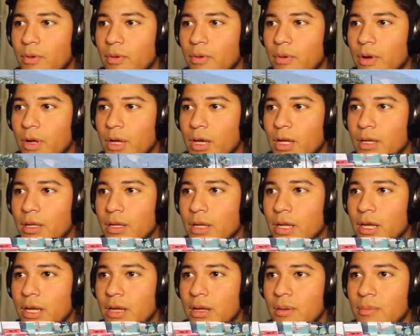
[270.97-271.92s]
Alright,
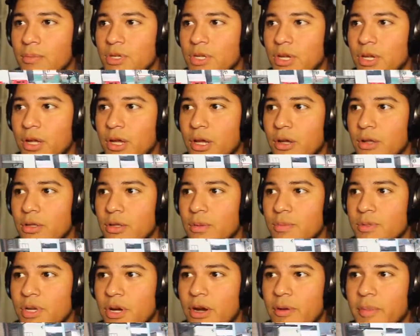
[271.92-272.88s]
can I, I'm just gonna go.
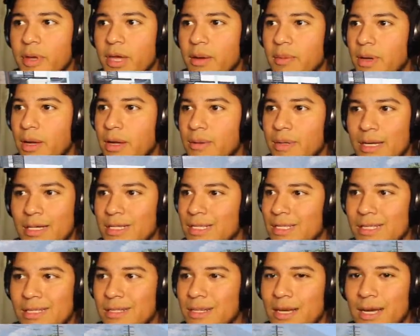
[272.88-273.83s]
I'm sorry, ma'am. I, I
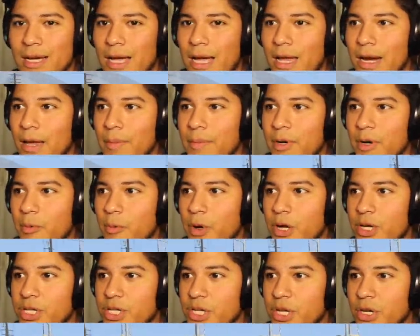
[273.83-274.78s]
just, I got, I'm in a
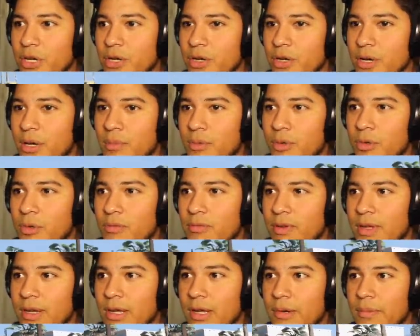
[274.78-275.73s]
rush here. I'm doing a
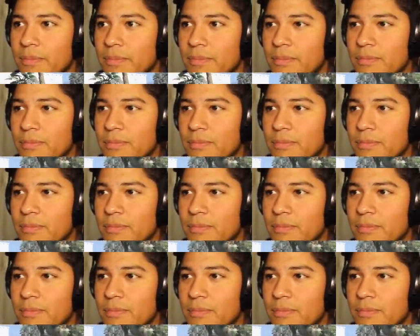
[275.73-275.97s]
video.